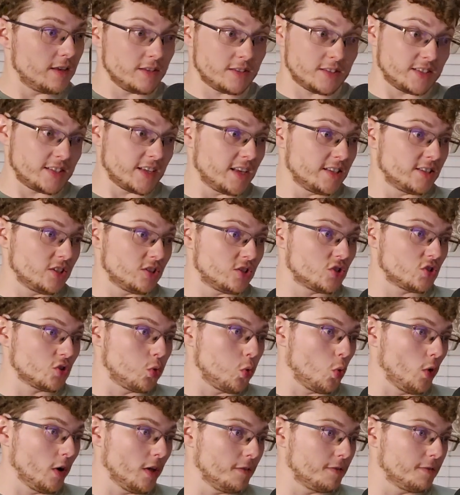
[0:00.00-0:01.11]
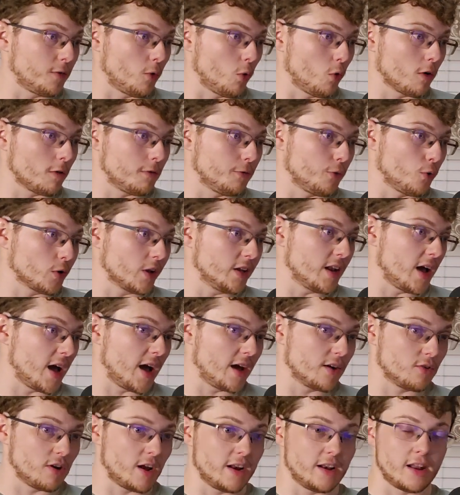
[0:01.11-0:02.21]
It says it's
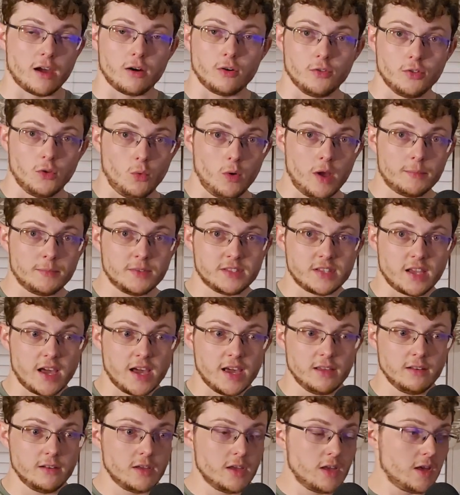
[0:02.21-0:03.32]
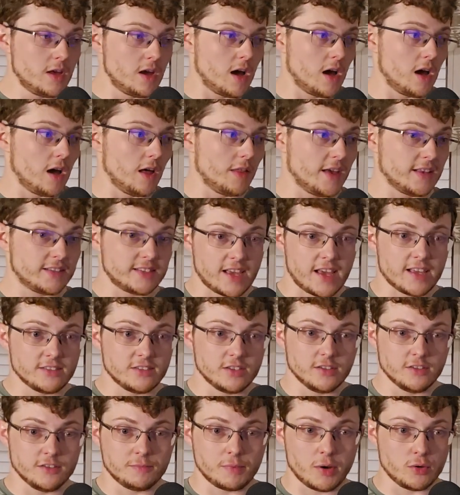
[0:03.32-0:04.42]
$24.49 right now on the website. That's as
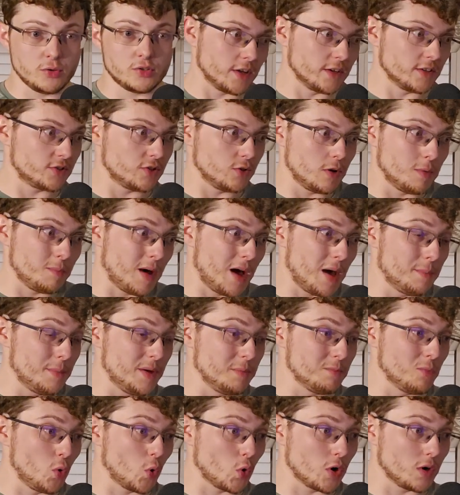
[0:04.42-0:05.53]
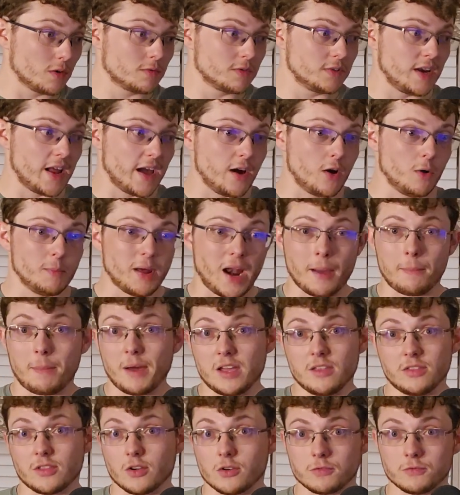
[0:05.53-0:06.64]
of recording, so it might be more now. But I
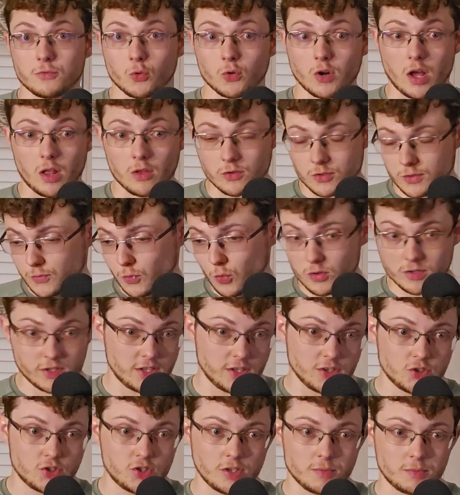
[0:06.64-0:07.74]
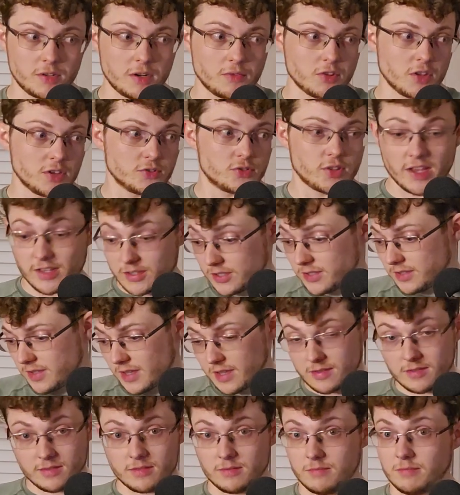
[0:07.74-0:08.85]
paid $34 for it to get it shipped and everything. So
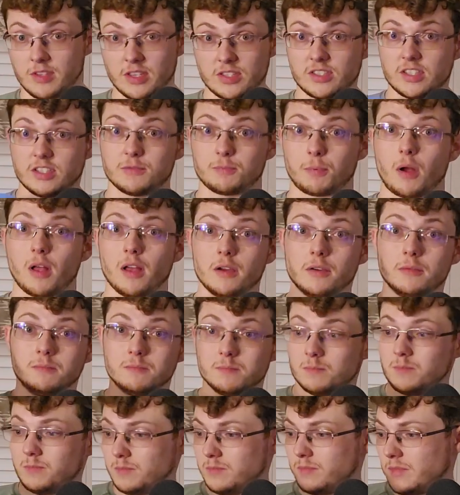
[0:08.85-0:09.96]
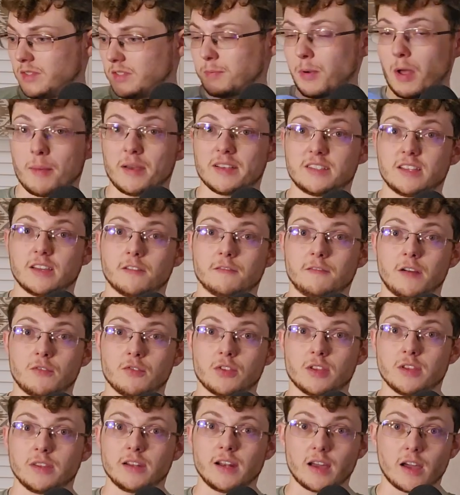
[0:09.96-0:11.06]
this is probably my second
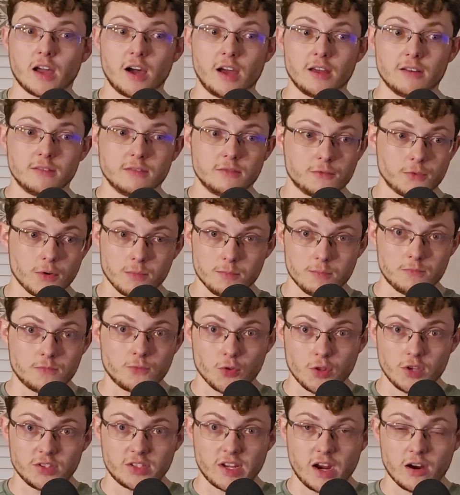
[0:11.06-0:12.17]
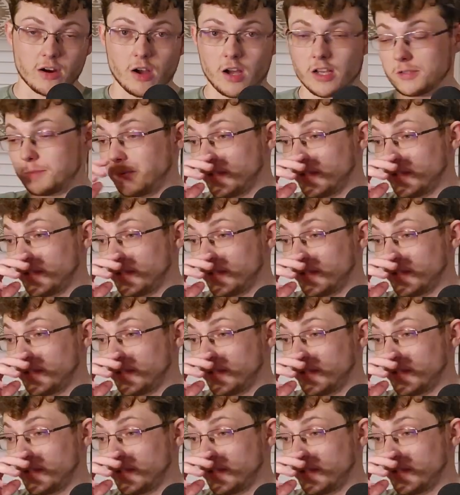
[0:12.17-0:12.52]
favorite thing that I got for the entire